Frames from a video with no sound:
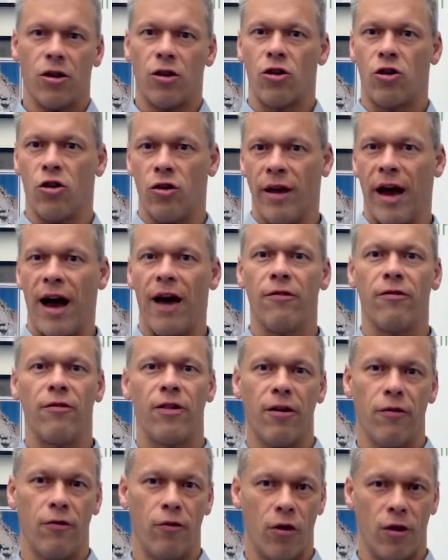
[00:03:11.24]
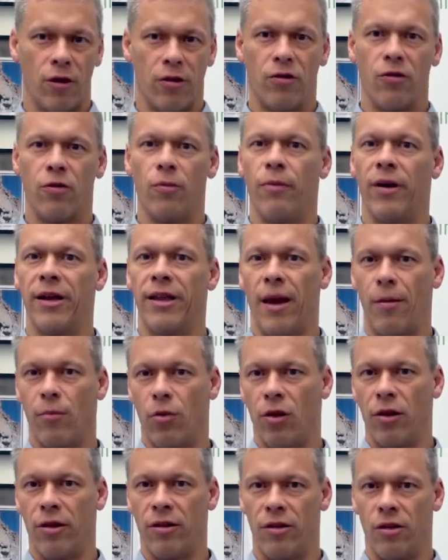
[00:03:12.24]
could have different
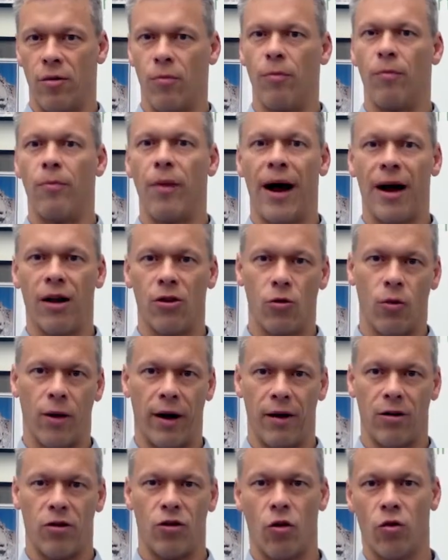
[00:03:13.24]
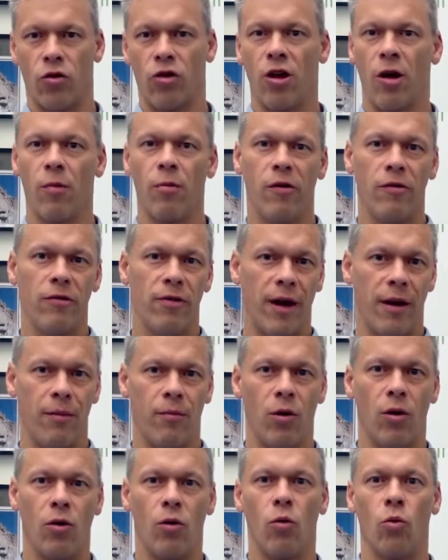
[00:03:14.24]
metabolism pathways. So some of
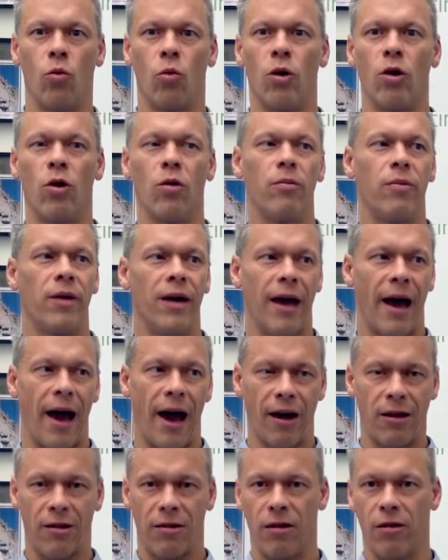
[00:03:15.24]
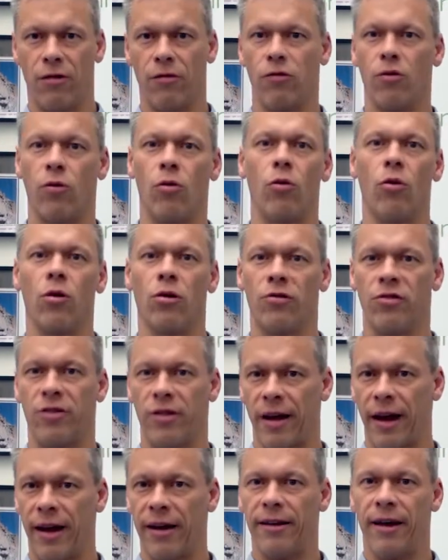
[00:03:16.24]
them will be active or will
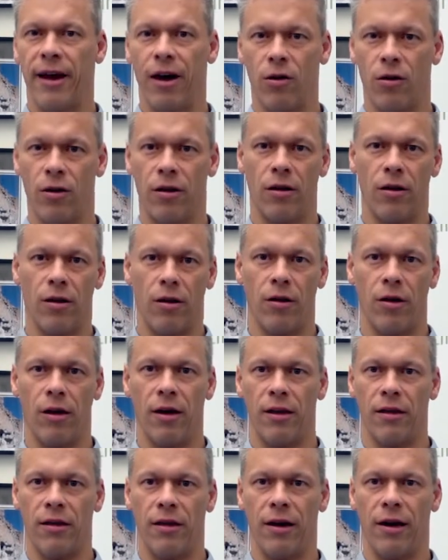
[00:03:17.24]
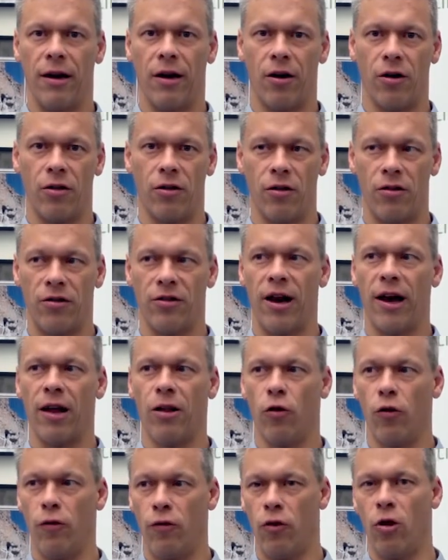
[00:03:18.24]
stay there in the
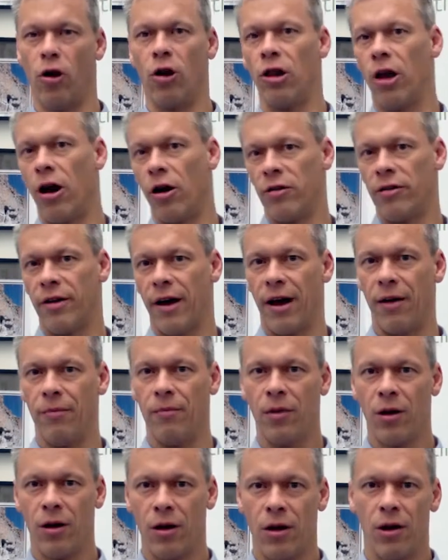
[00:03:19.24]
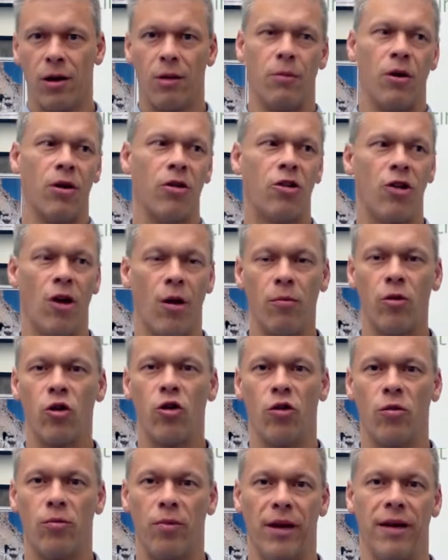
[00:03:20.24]
silo for a long time, but some
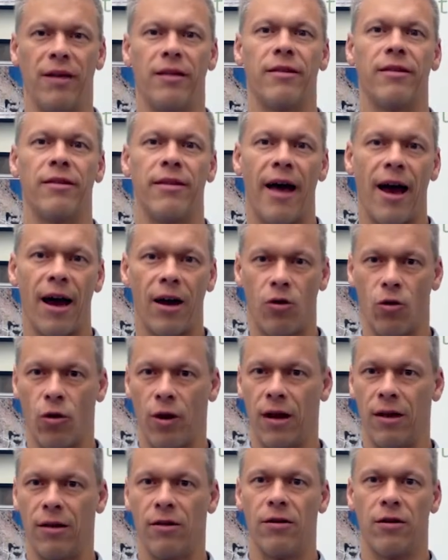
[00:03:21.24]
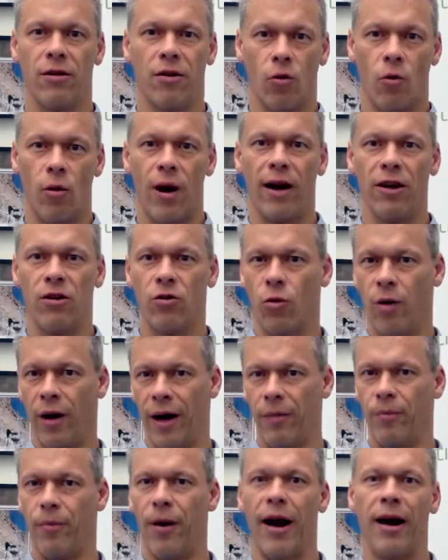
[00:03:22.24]
could be degraded right
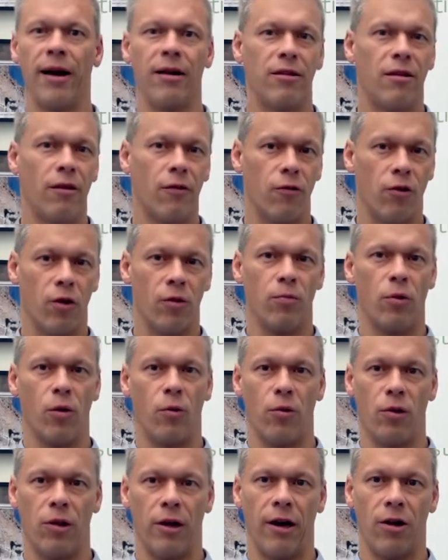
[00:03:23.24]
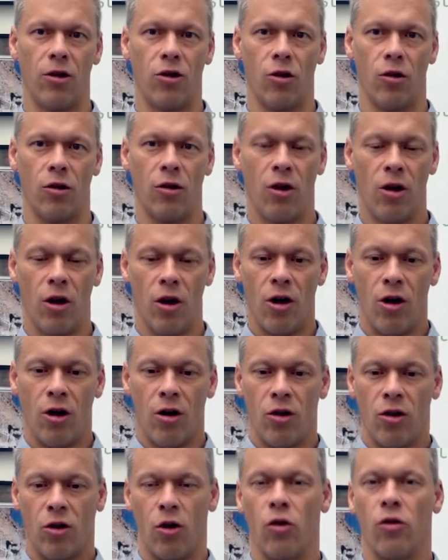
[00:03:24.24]
away by different populations.
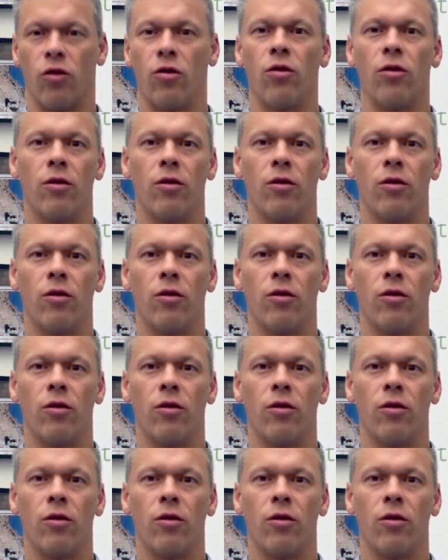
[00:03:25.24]
So